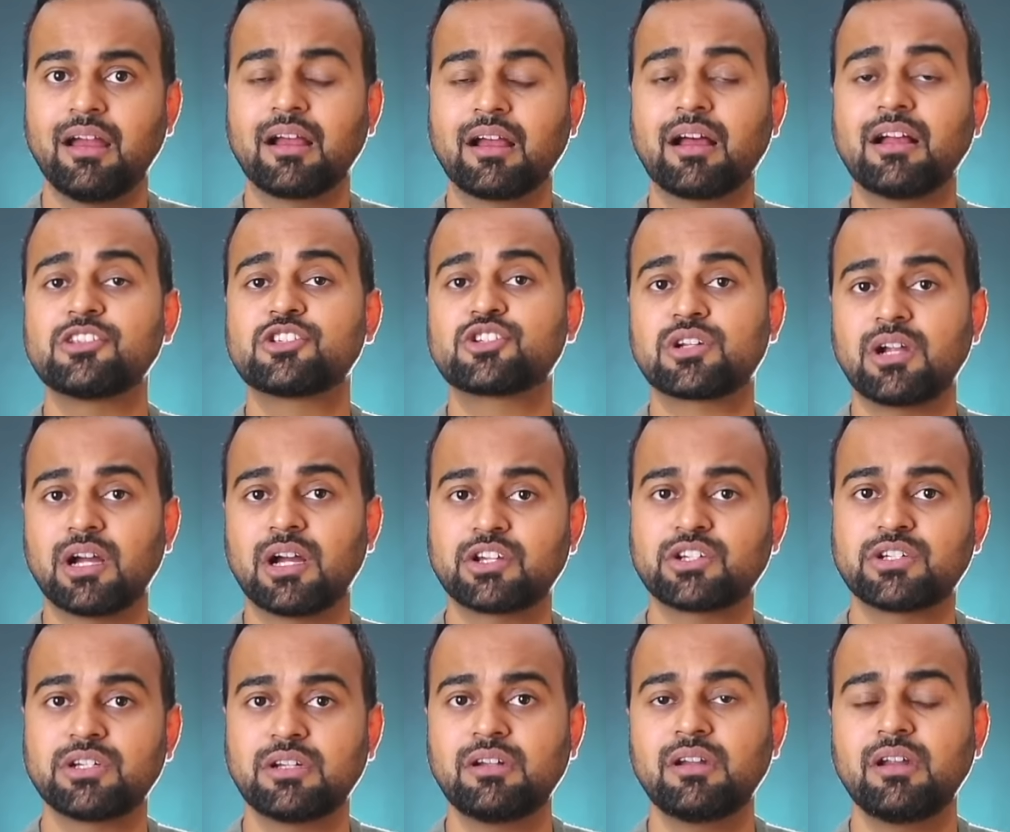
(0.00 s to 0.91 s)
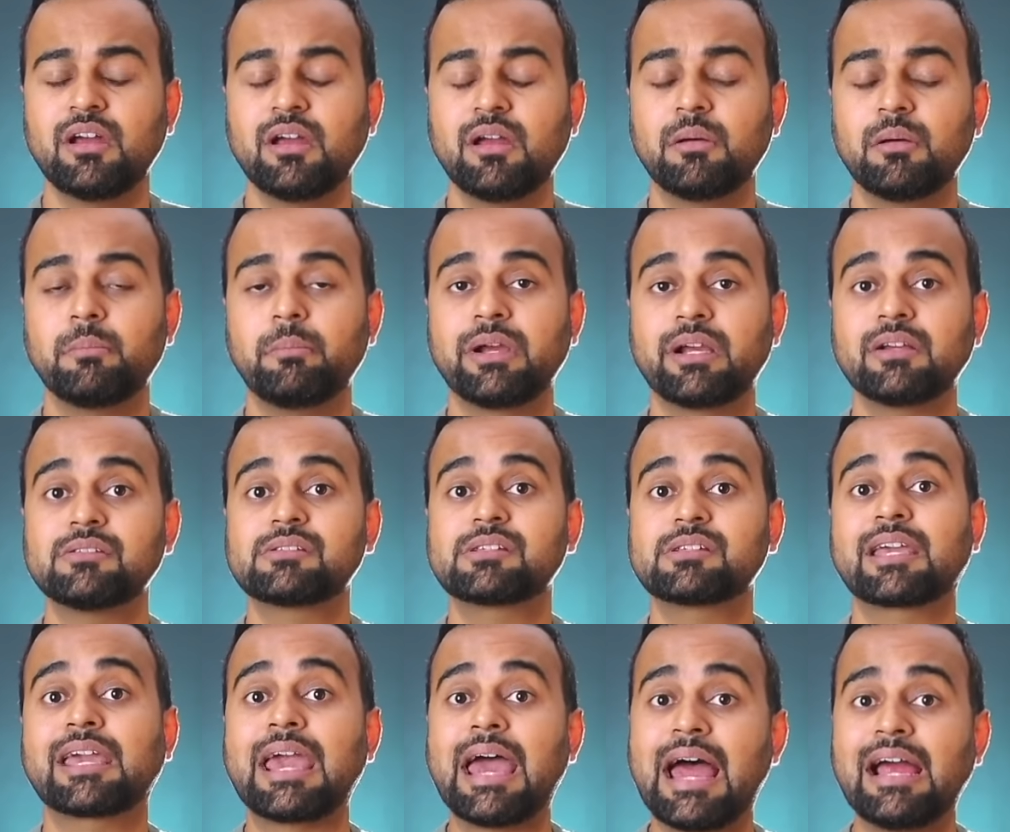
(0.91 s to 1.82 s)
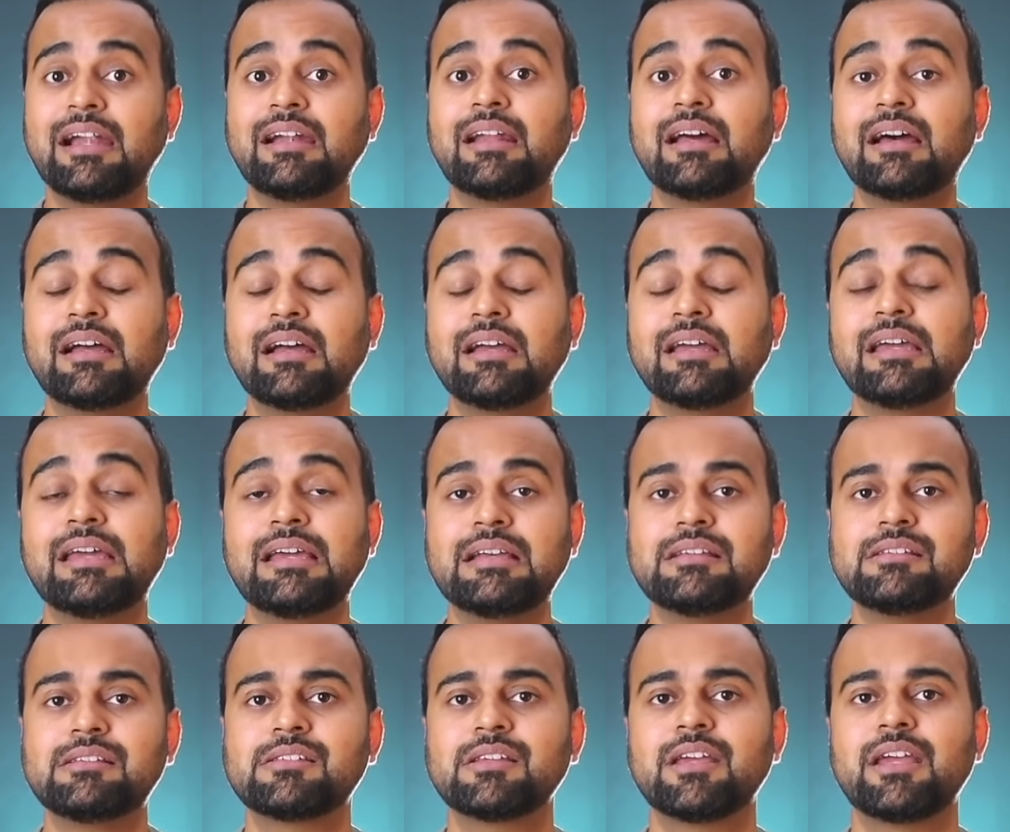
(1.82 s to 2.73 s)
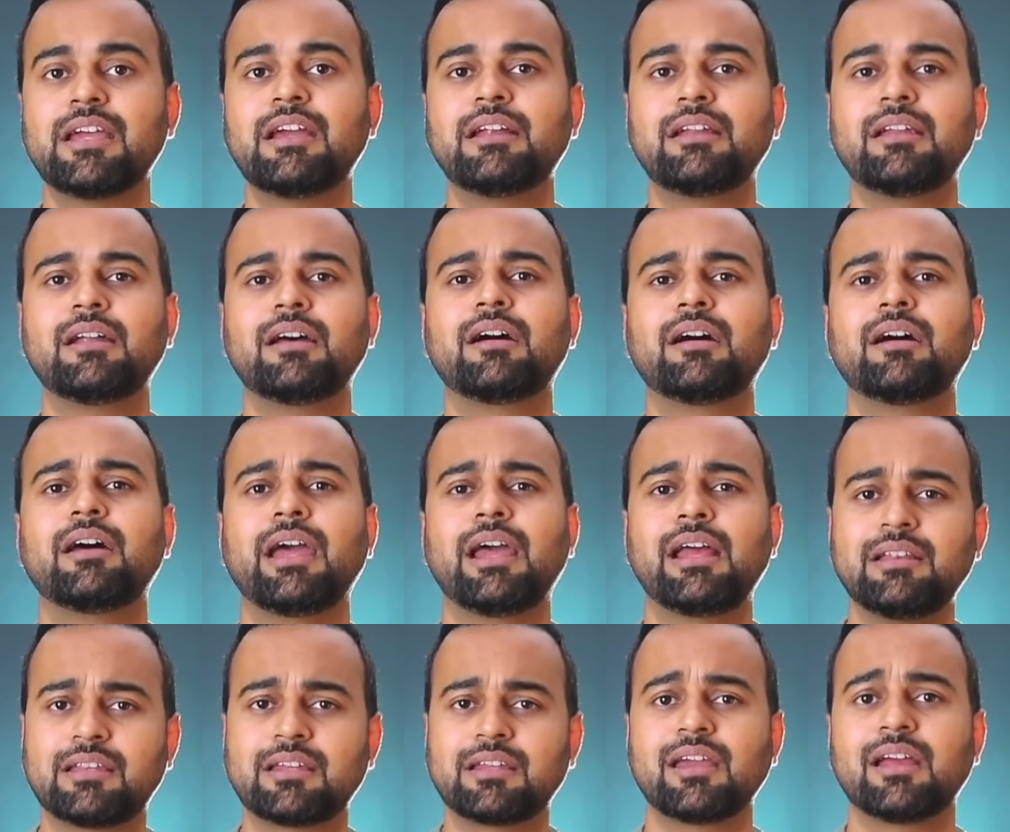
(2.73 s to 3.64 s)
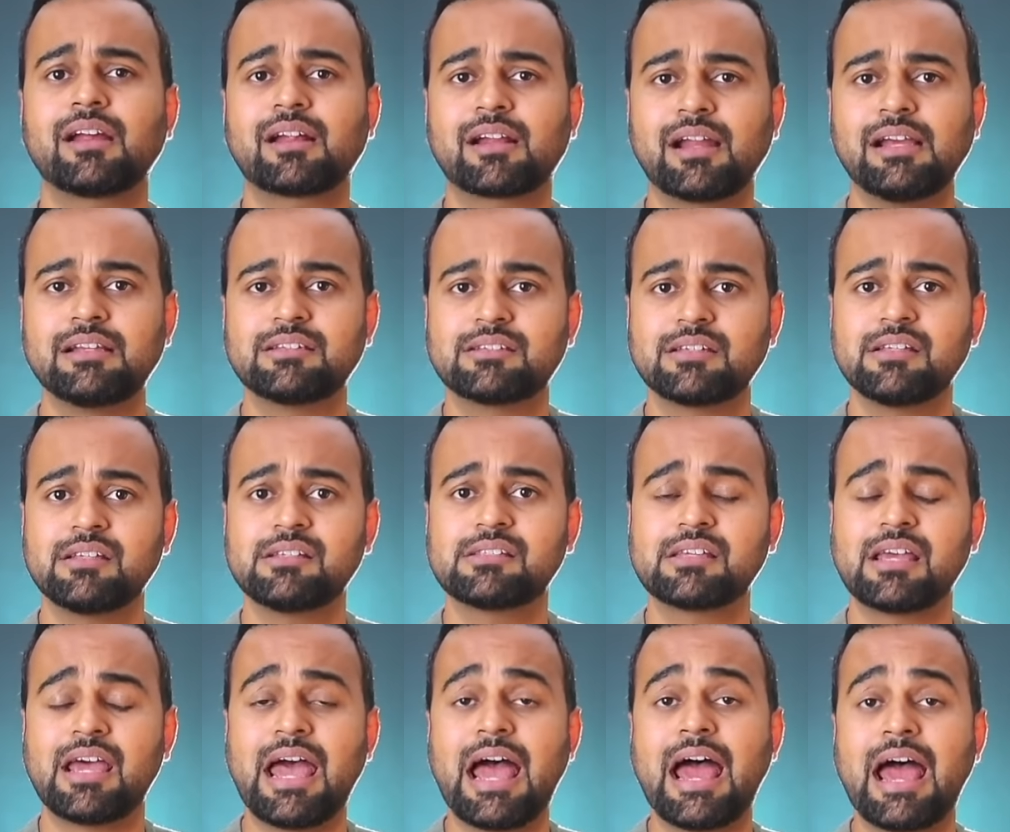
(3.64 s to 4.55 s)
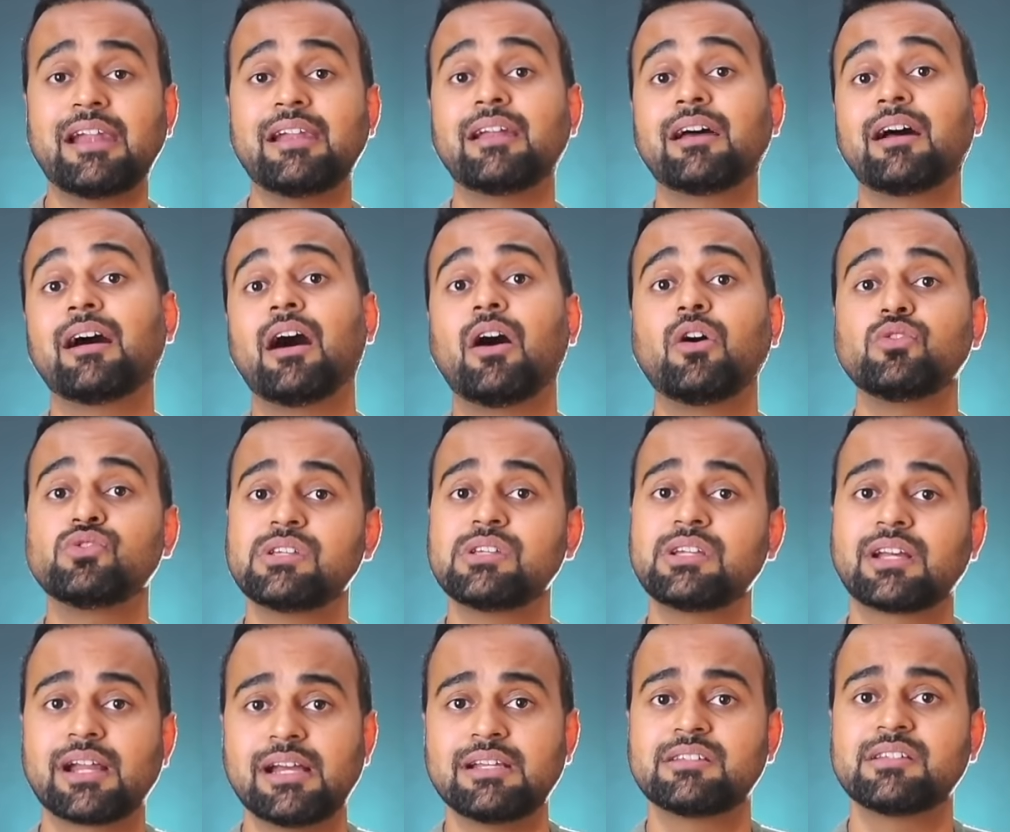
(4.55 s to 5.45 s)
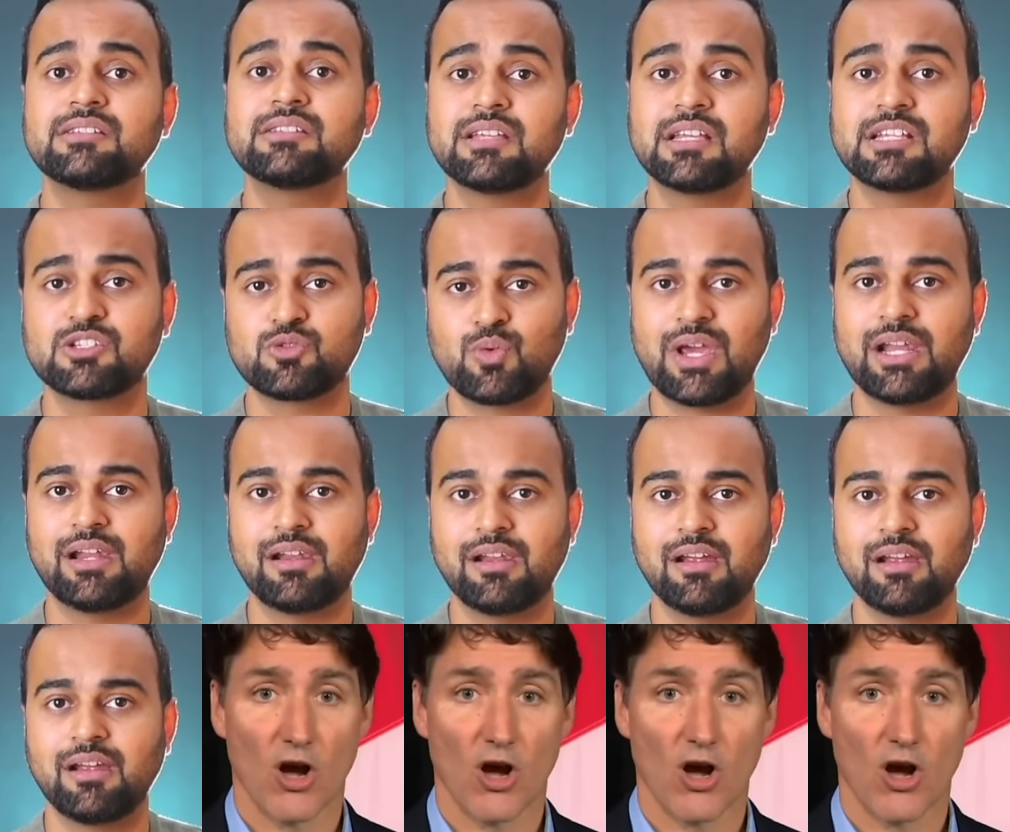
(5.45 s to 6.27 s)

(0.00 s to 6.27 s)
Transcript: construction, because Canada is in a healthcare crisis and a housing crisis as well.